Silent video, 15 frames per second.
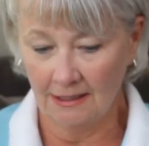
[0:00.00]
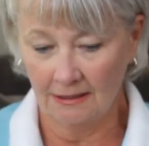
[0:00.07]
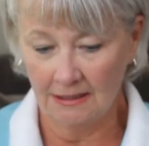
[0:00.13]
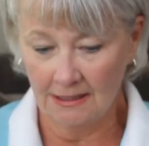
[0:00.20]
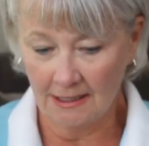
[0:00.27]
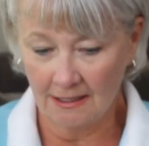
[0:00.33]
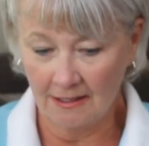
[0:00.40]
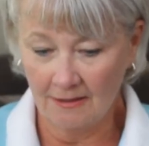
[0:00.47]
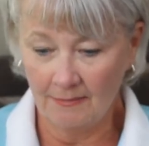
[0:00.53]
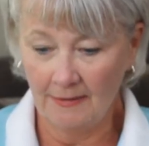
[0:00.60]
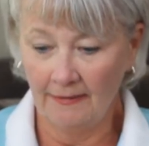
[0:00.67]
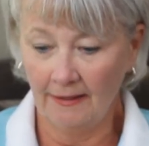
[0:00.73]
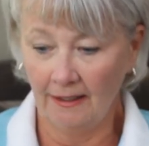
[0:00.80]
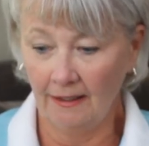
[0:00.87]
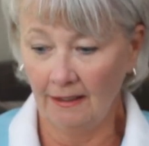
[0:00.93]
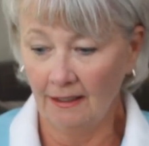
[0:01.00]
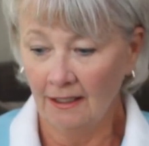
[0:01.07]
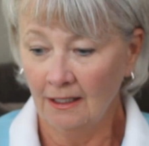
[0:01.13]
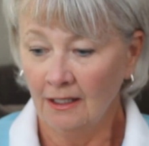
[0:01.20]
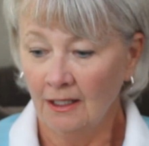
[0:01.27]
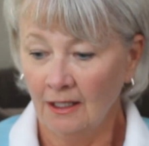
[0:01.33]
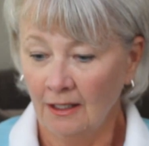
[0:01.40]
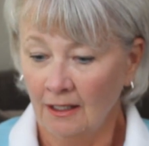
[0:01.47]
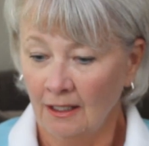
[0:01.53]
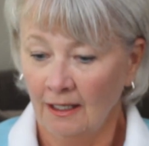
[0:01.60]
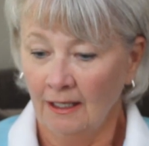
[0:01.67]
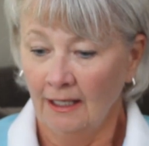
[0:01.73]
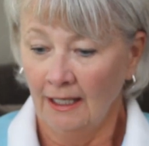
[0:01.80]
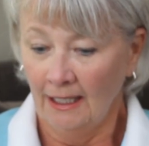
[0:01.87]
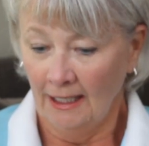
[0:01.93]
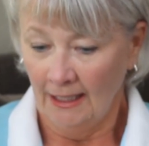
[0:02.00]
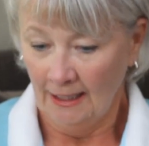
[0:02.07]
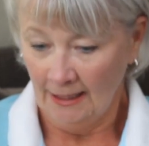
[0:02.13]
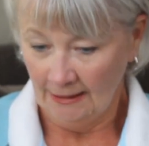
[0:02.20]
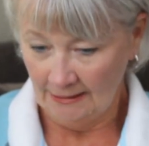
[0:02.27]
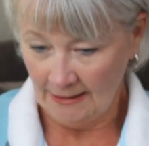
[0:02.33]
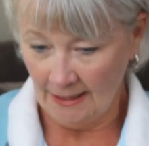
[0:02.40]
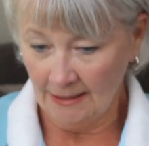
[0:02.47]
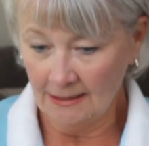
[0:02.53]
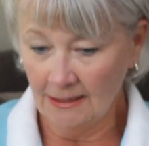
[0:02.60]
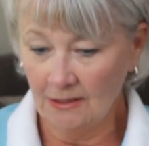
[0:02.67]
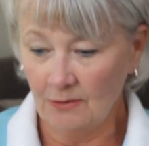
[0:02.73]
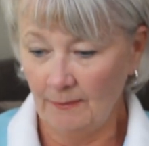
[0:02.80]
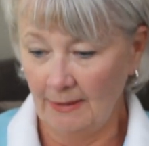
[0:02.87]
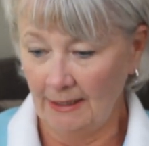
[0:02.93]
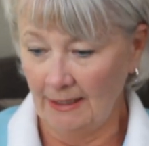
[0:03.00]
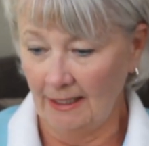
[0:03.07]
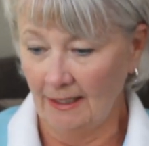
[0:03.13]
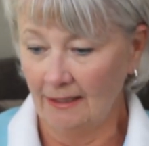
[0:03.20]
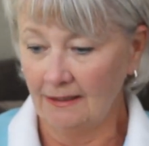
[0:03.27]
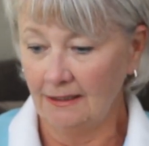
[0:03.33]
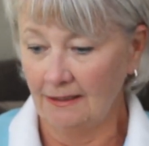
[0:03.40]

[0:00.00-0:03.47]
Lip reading: at the time, and they had gotten into Manhattan,